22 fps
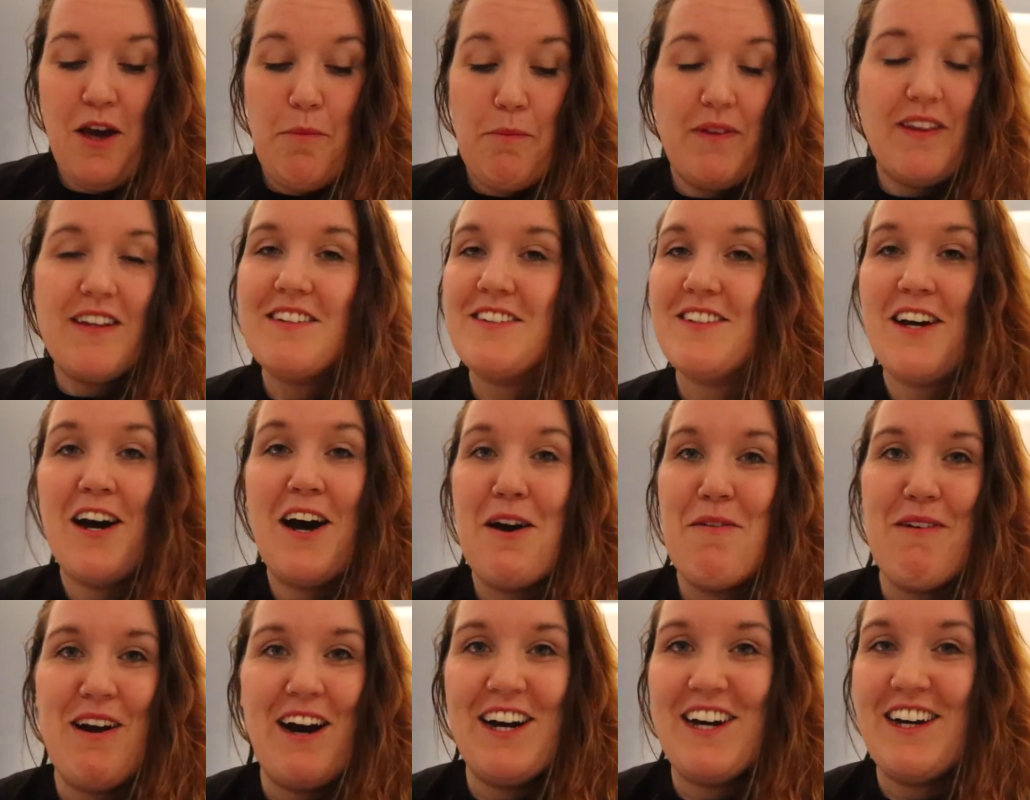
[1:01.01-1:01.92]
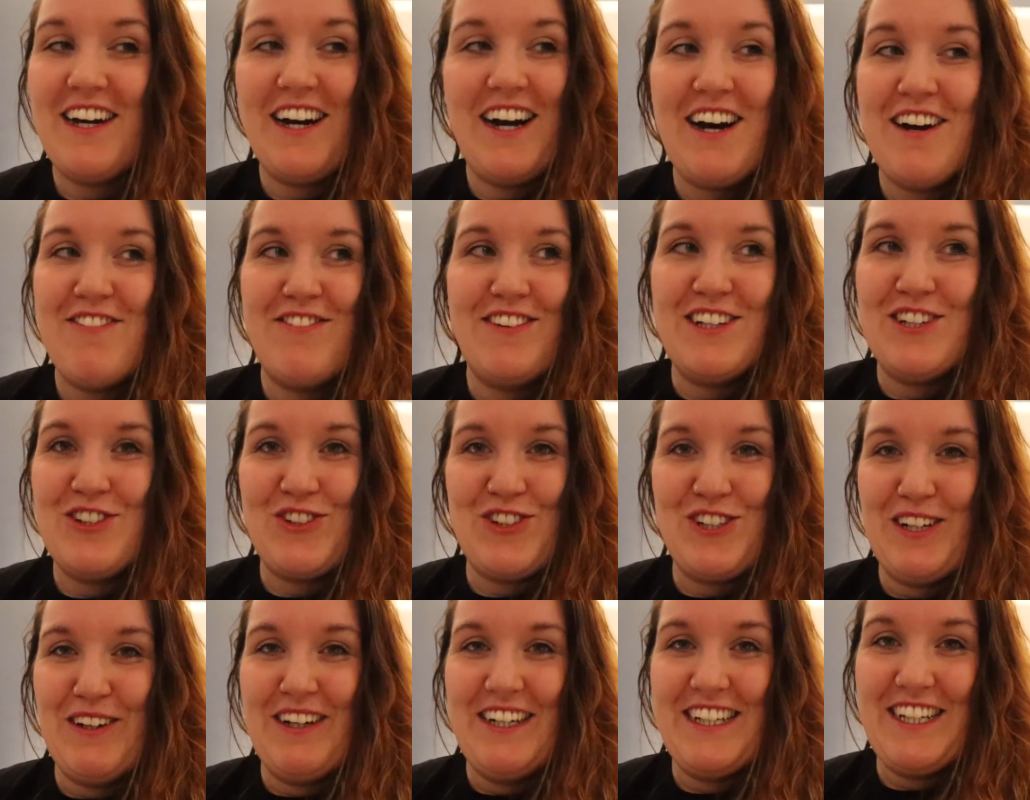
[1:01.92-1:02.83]
But this time I, I have
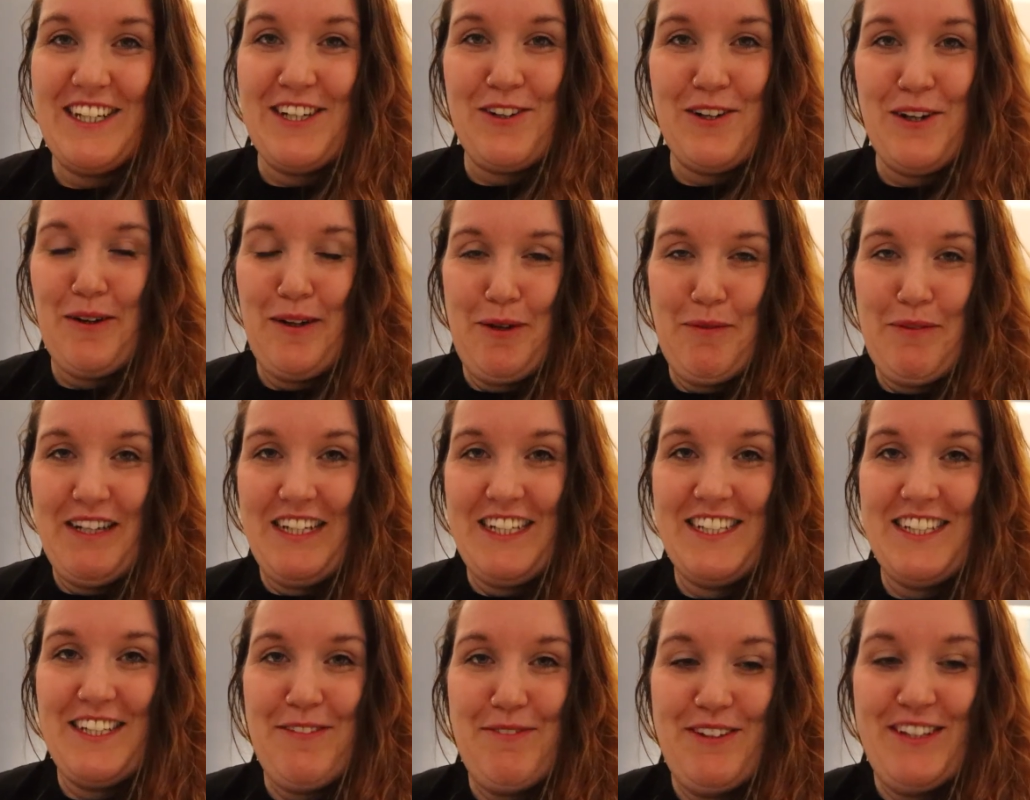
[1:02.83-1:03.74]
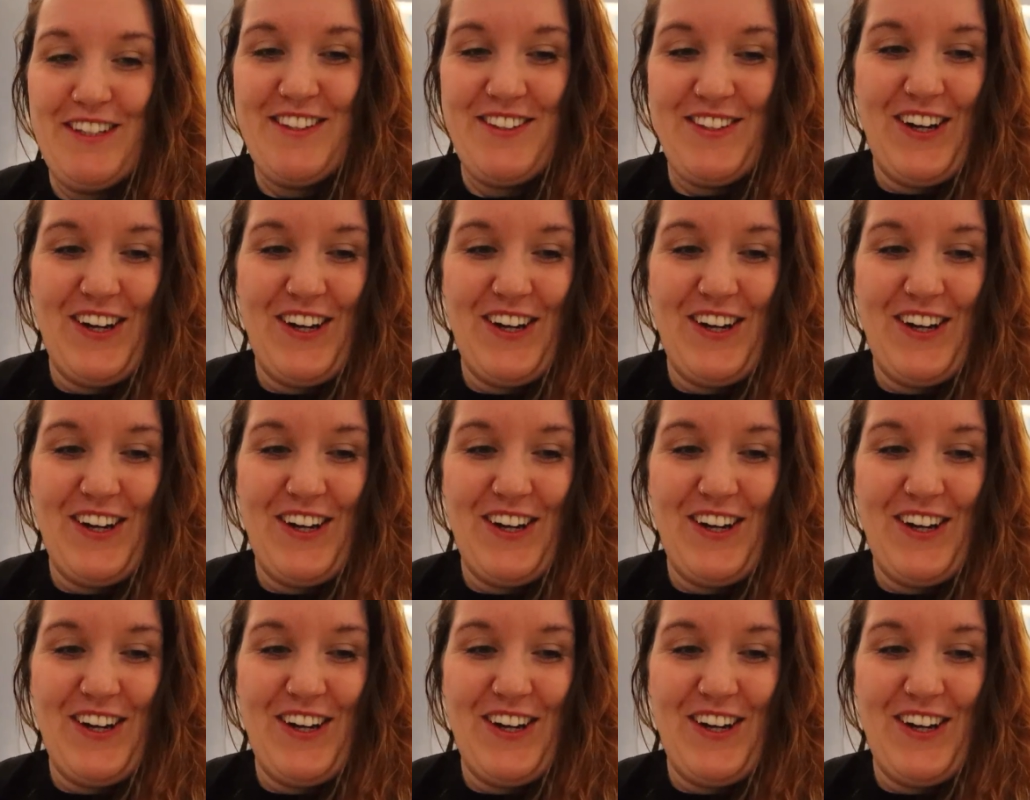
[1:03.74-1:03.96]
literally no idea who I'm gonna be in a team with.